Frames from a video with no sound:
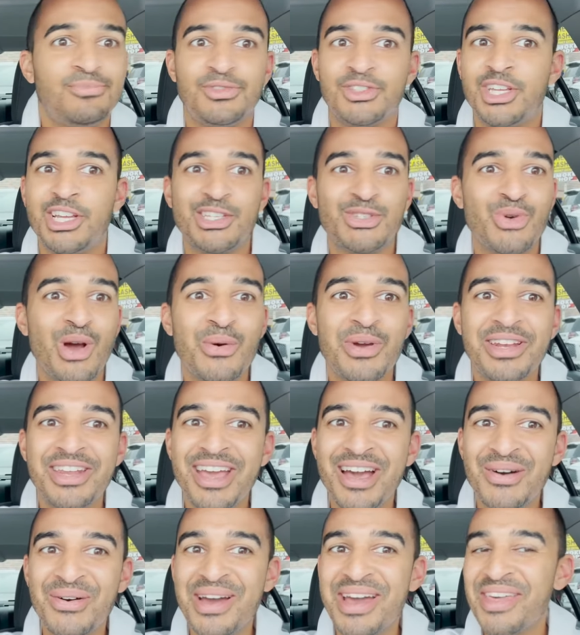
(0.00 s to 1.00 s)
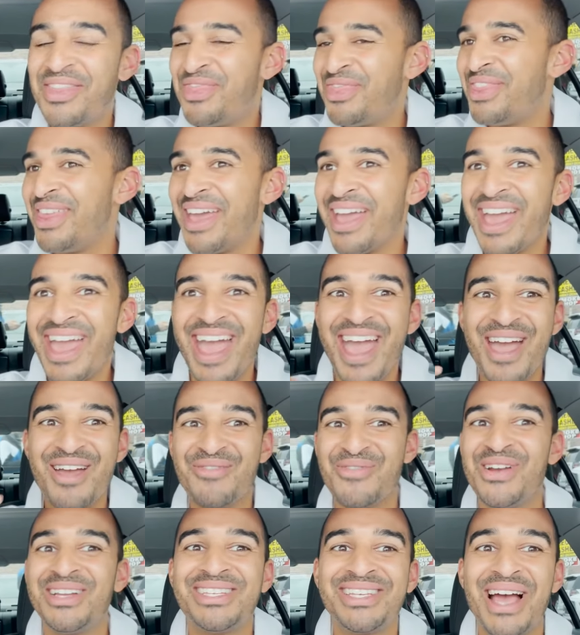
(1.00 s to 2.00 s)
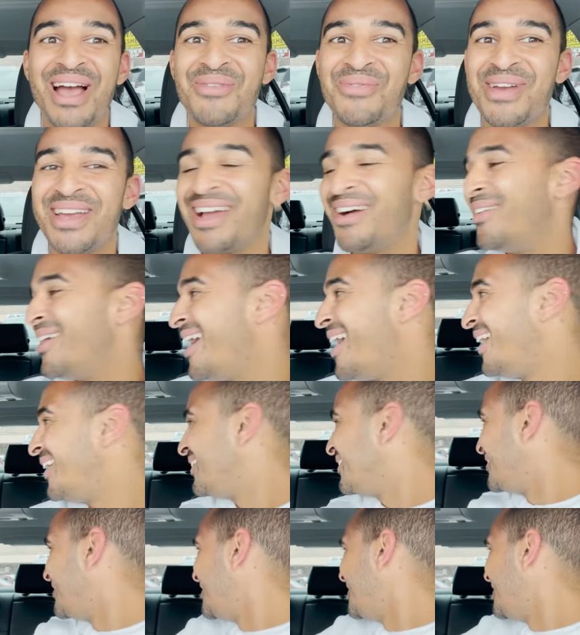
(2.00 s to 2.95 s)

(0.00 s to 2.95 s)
This is what we deal with every time we go out.